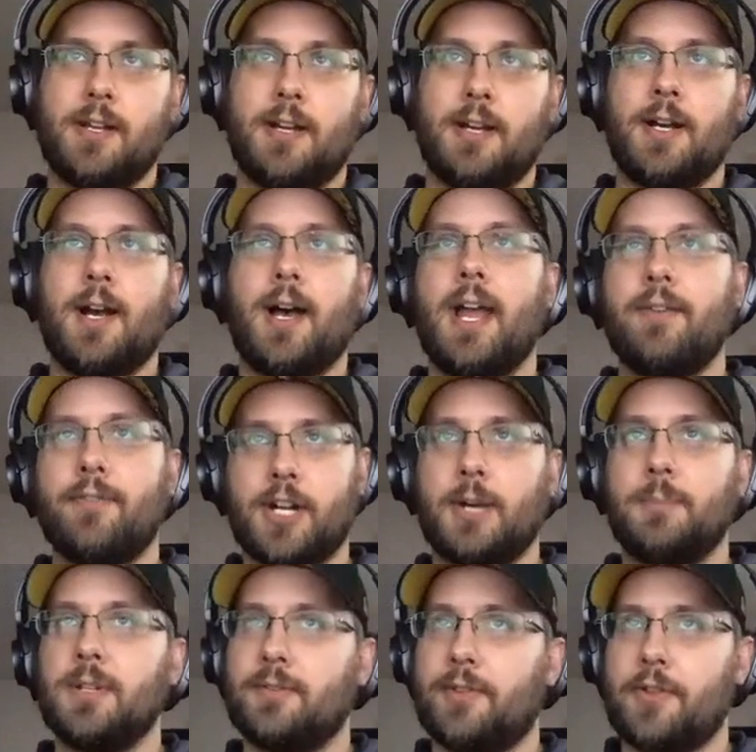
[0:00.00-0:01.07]
I have a
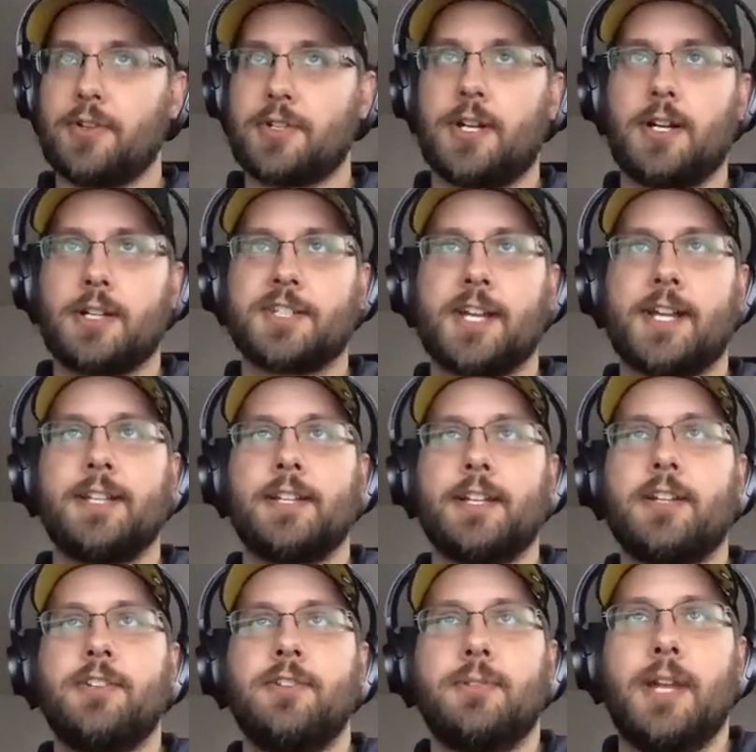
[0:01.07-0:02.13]
couple of other talks I can link
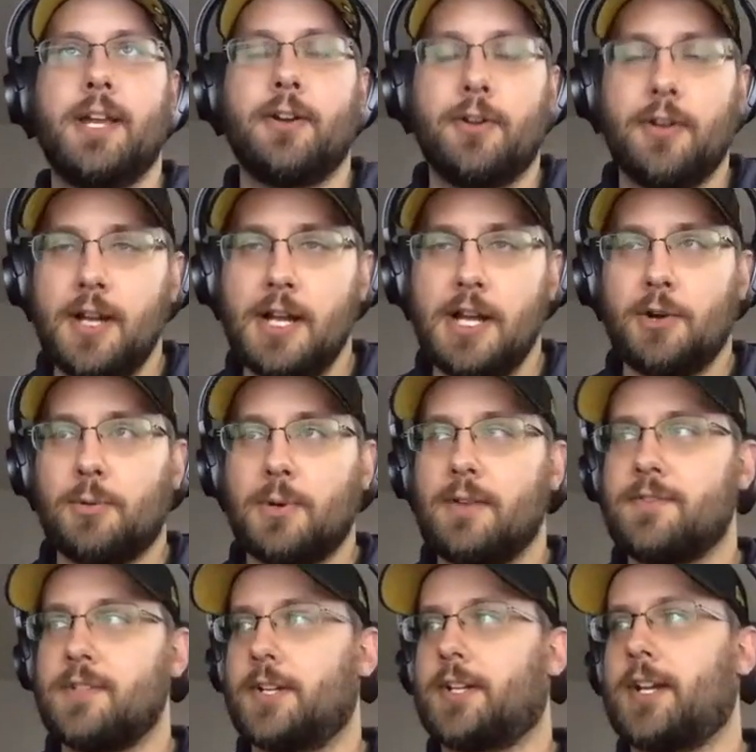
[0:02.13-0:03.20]
to later where I've
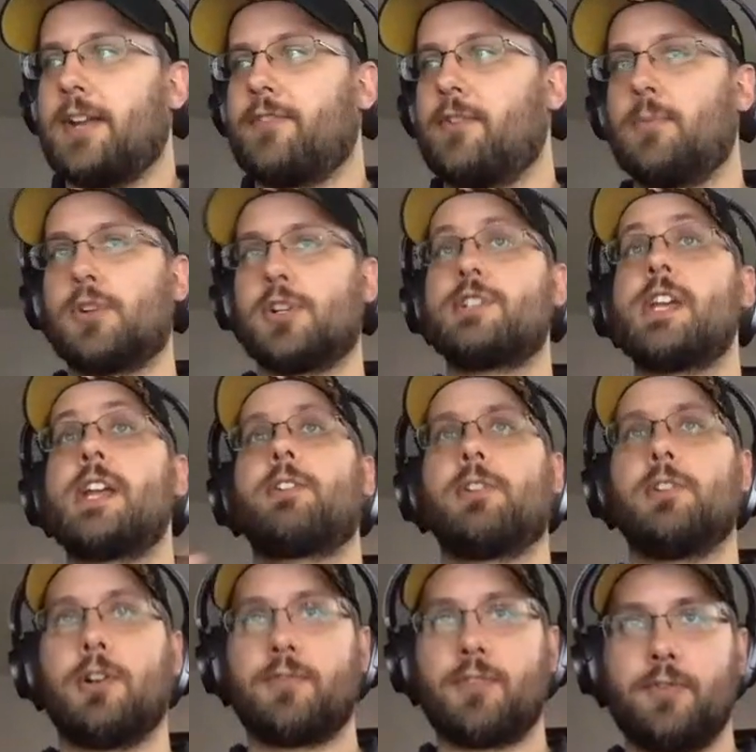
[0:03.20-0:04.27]
done kind of a more
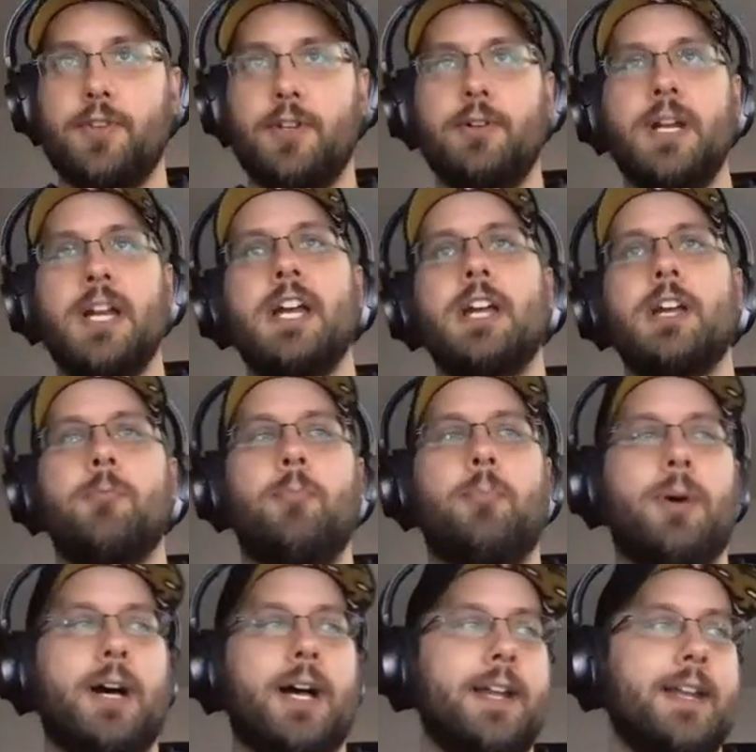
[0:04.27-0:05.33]
general overview, but